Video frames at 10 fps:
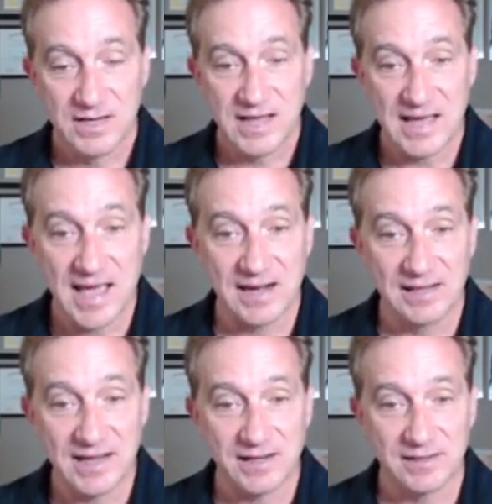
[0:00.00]

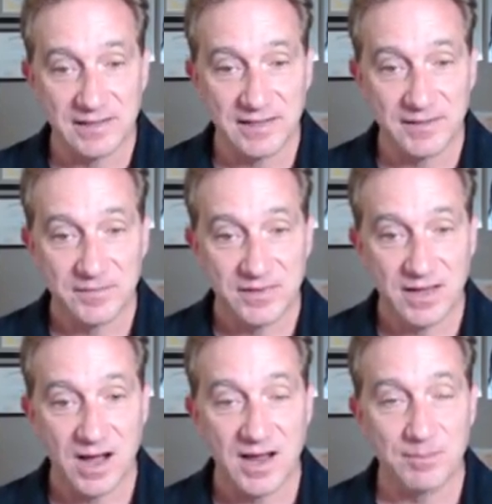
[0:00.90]
analytically,
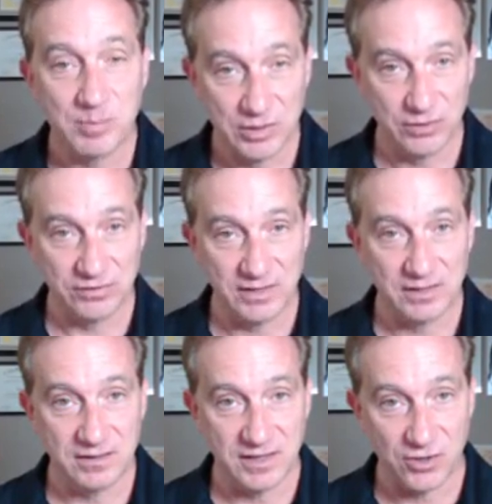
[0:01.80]
I'm producing
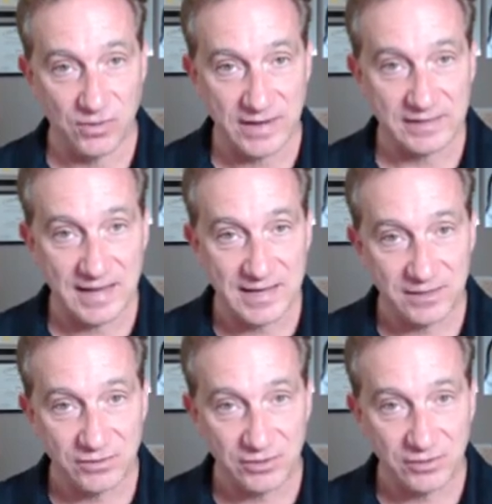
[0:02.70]
the correct
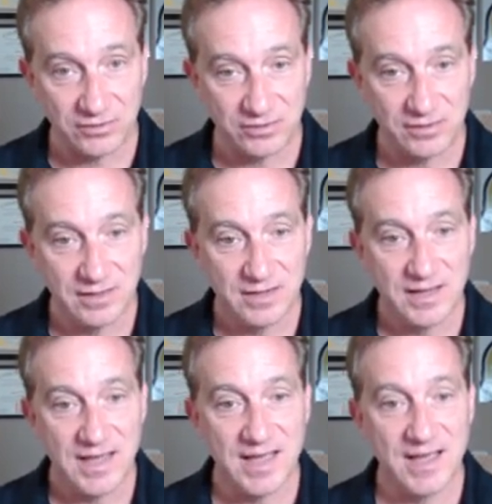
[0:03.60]
answers
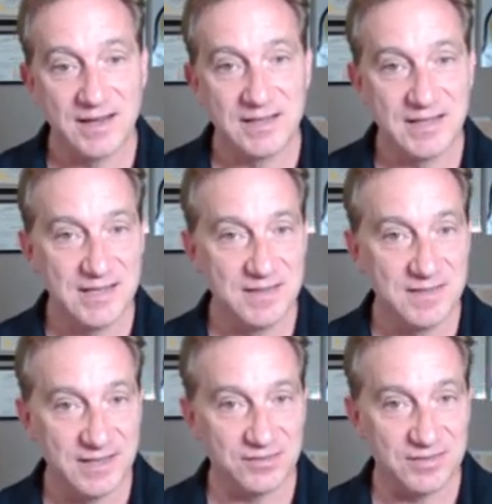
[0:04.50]
and in
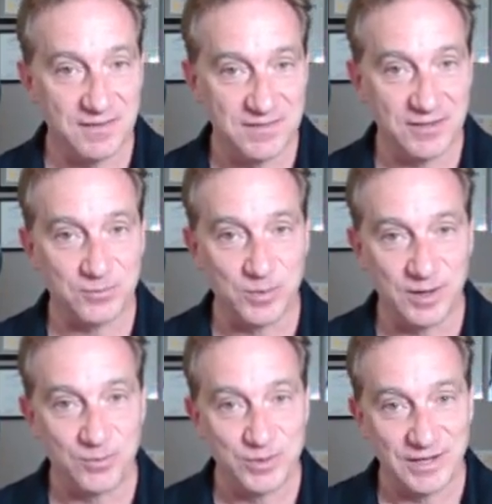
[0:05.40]
this, if this were a
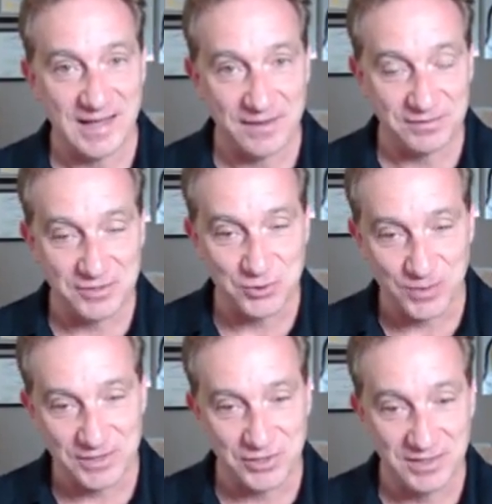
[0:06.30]
real life
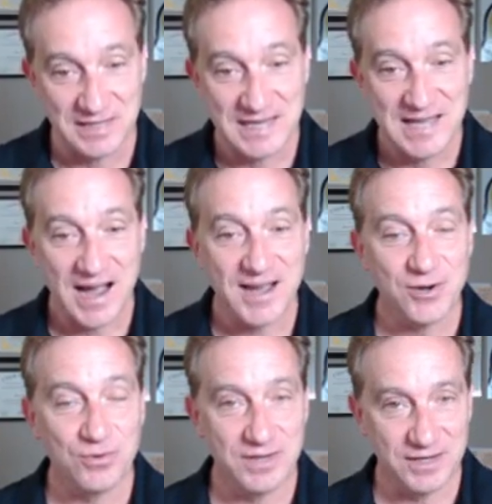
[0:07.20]
situation, I
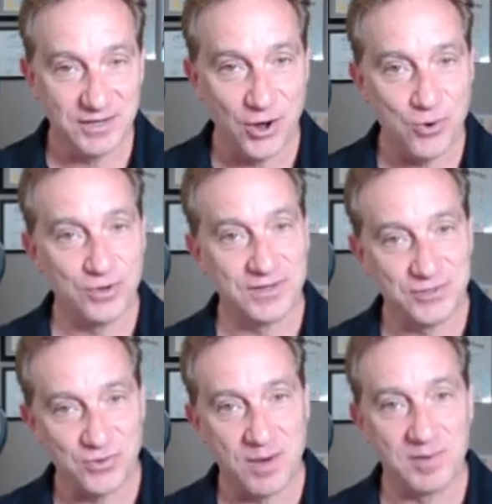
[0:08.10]
don't need to go to the
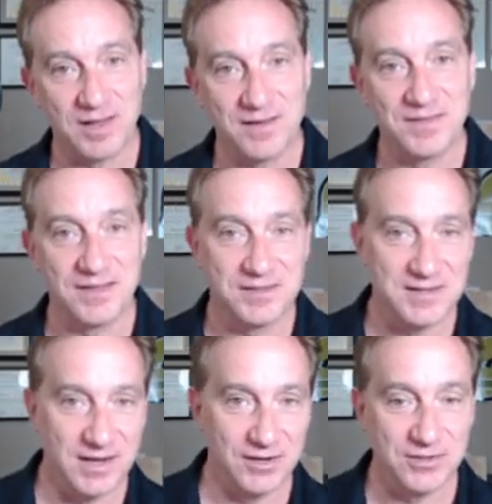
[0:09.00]
trouble of the
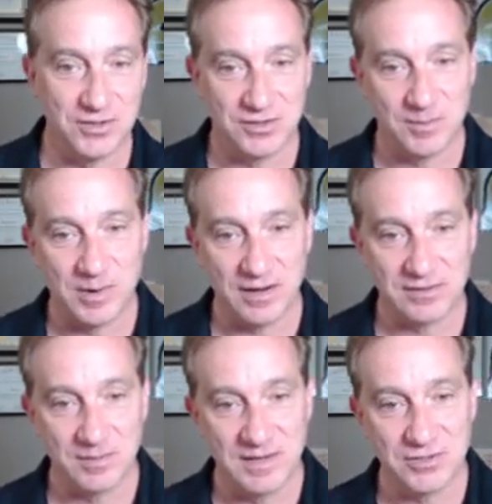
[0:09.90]
Taylor series
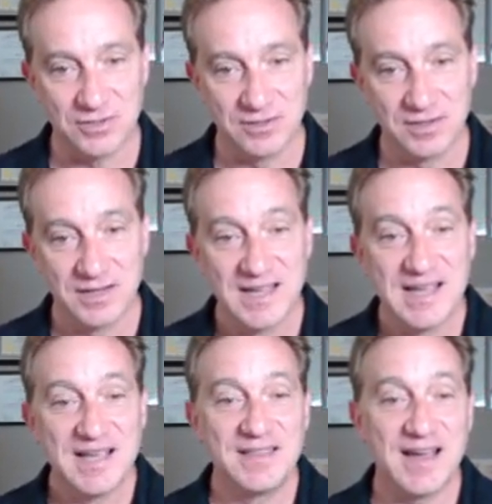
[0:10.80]
approximation.
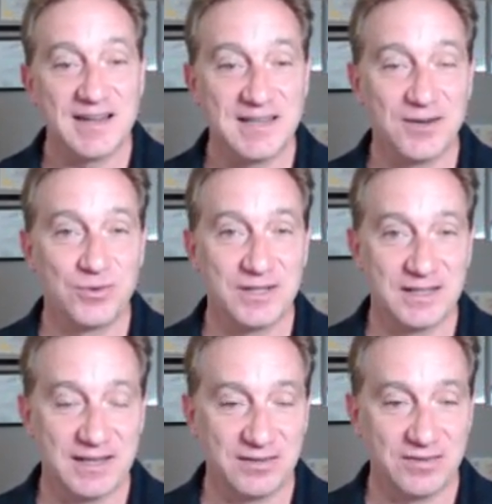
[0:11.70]
The idea really
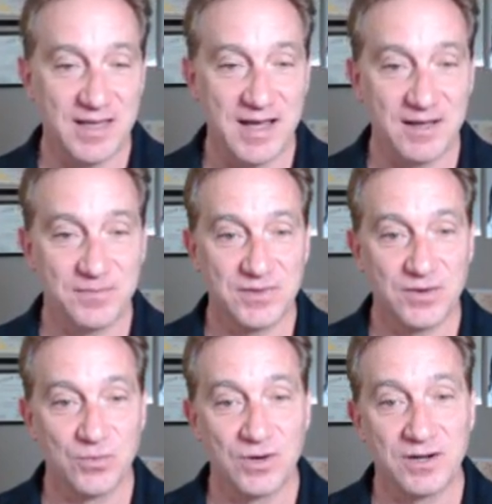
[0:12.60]
is that
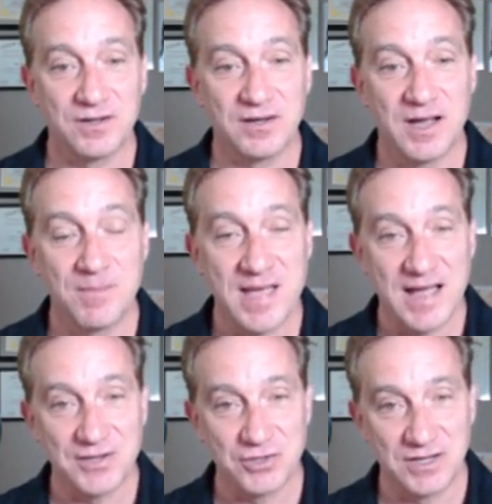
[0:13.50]
we're
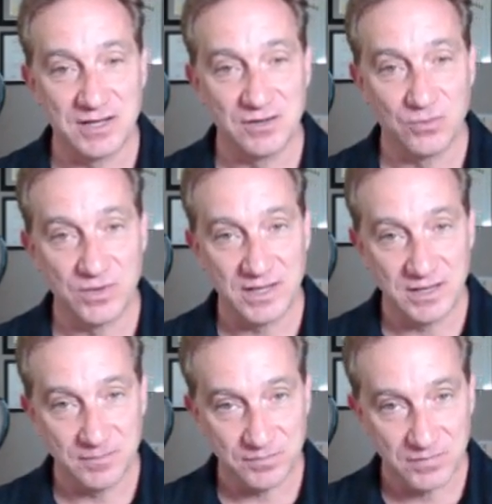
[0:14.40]
imagining
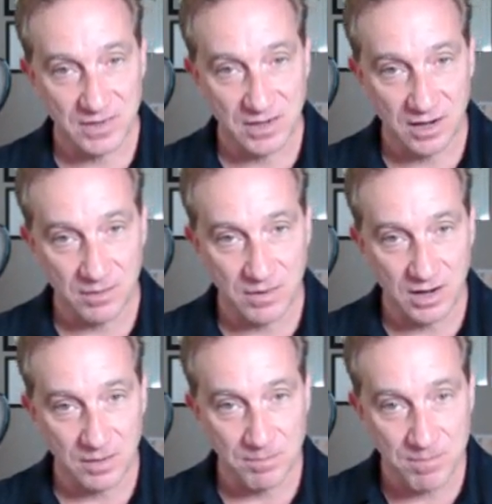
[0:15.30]
we are
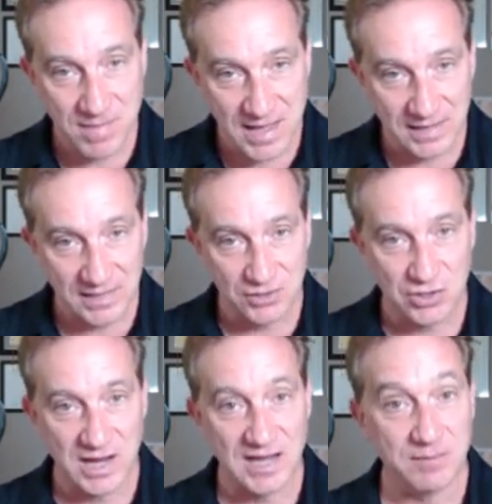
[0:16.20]
manage
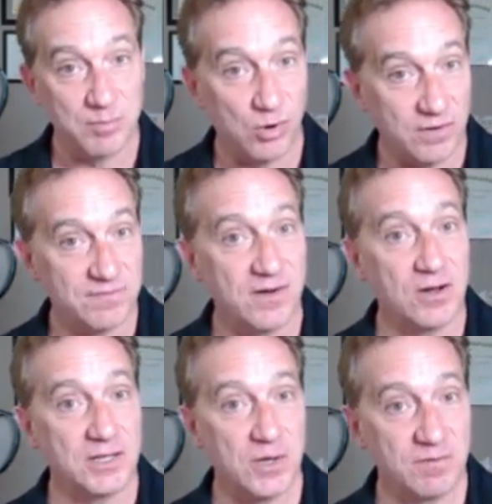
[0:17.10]
a
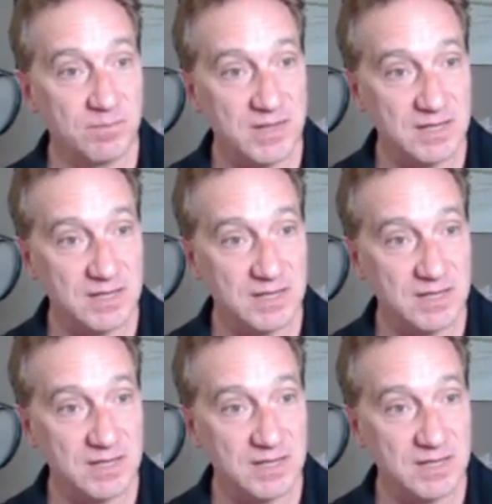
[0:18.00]
portfolio of mini